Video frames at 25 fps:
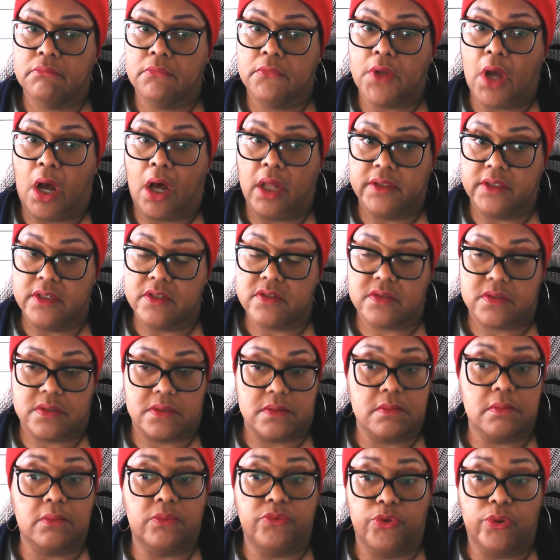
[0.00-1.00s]
on
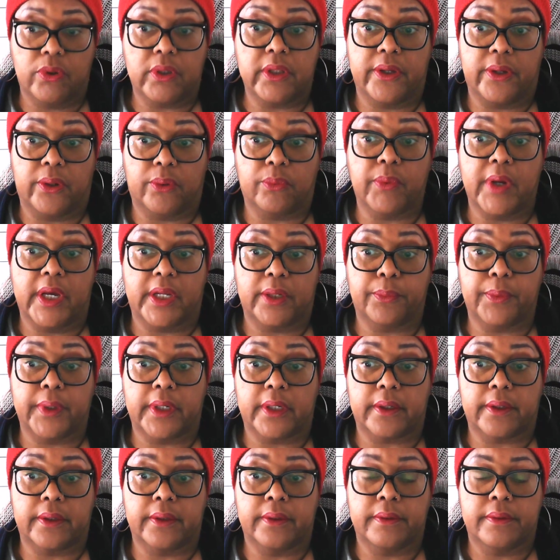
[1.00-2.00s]
this nuclear
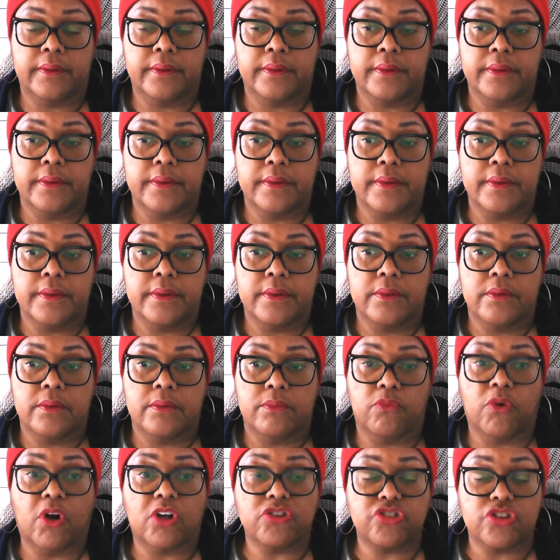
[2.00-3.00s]
rhetoric.
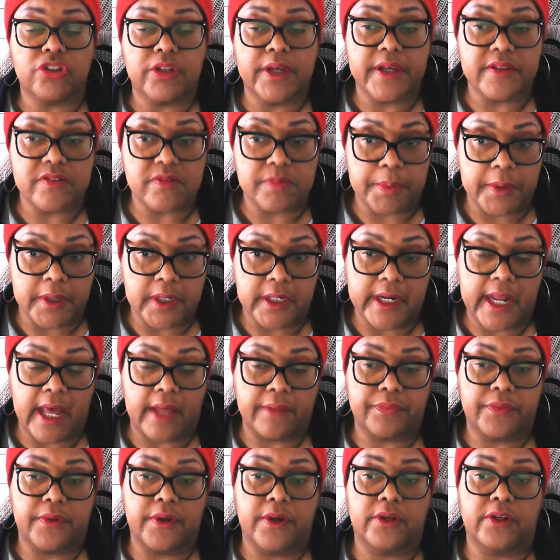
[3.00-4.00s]
Russia has put it
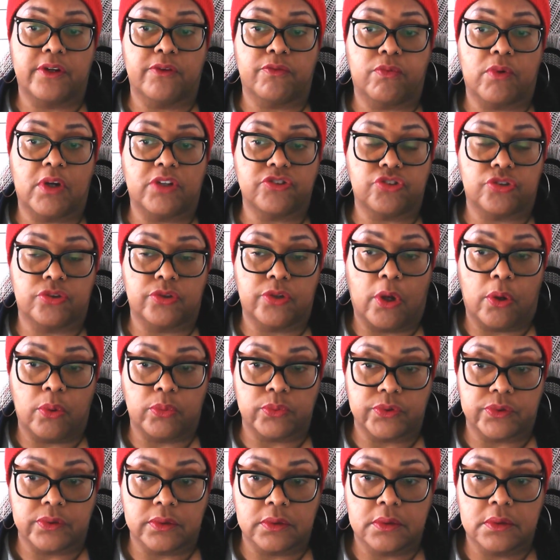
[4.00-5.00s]
out there, and if Russia
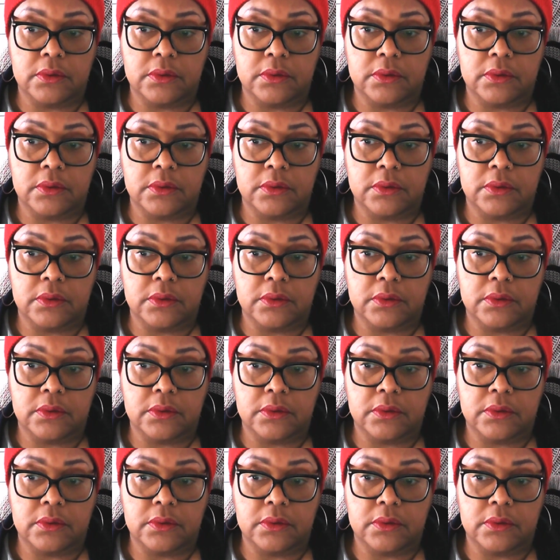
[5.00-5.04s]
don't